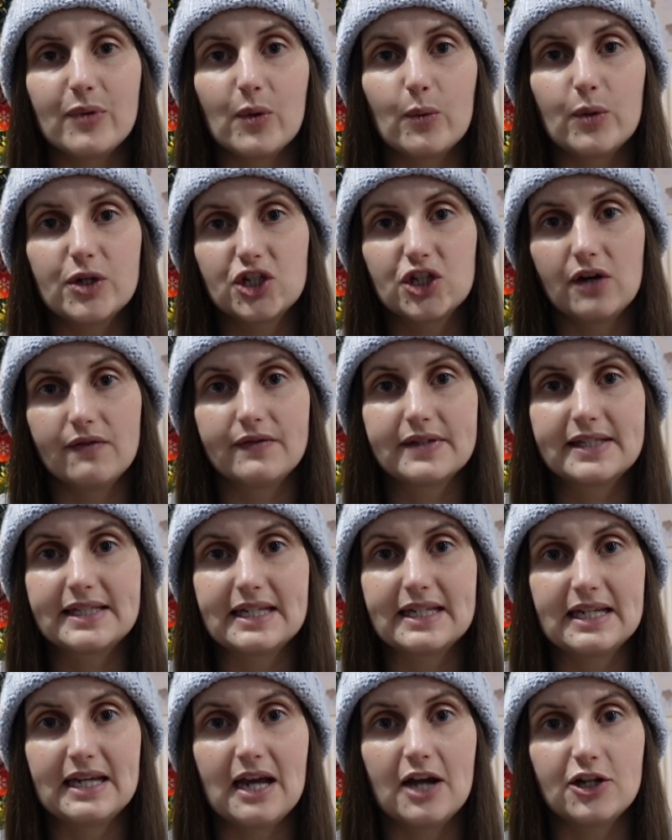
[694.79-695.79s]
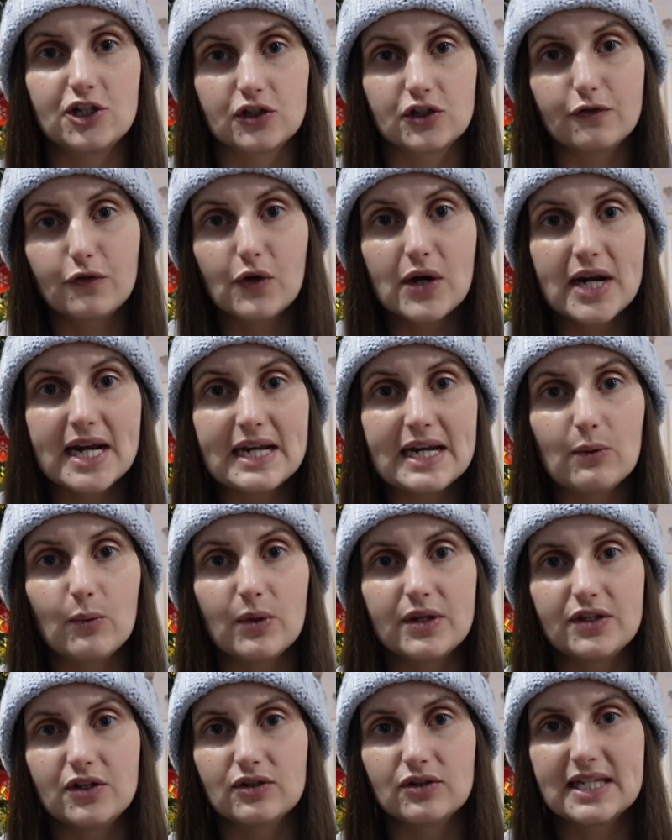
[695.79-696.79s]
which obviously are just free
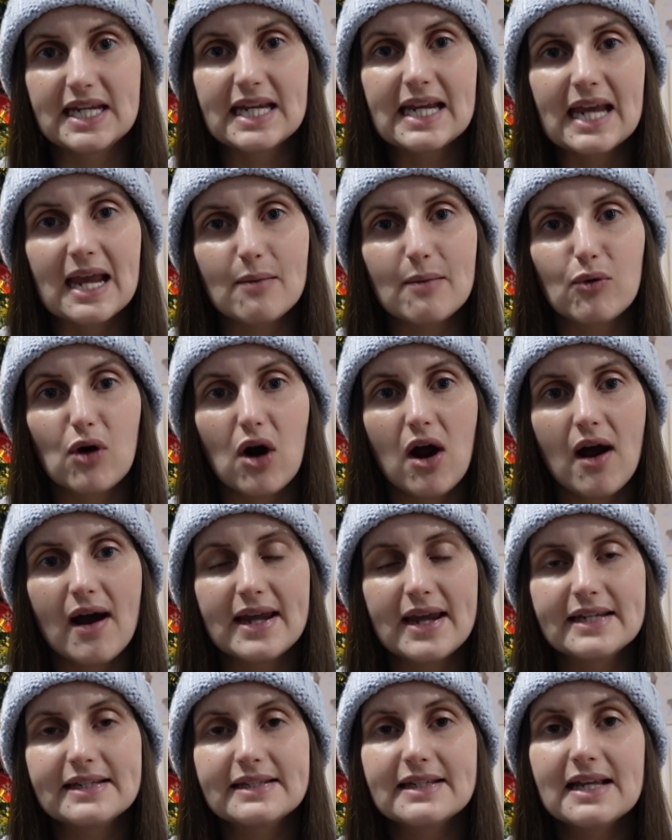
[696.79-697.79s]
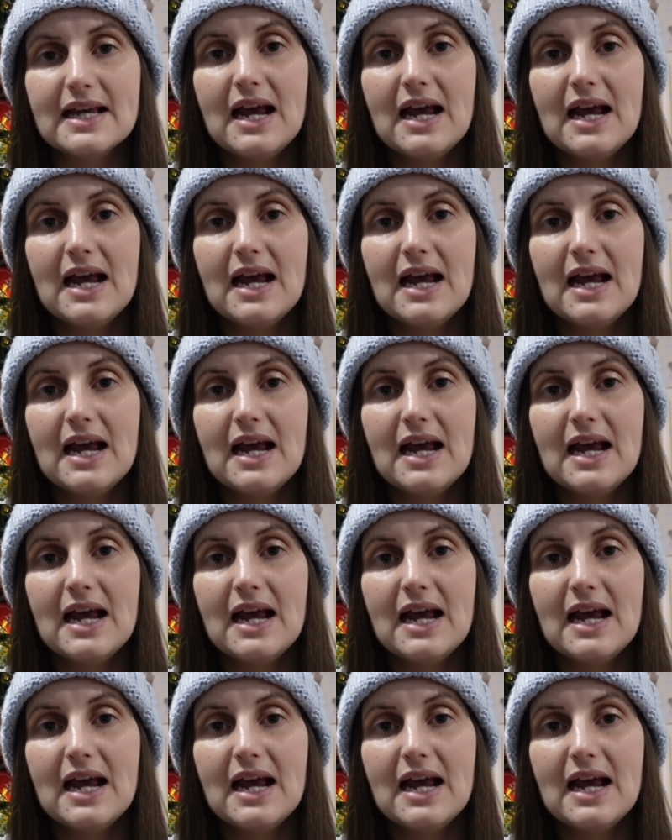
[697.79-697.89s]
with your ticket price.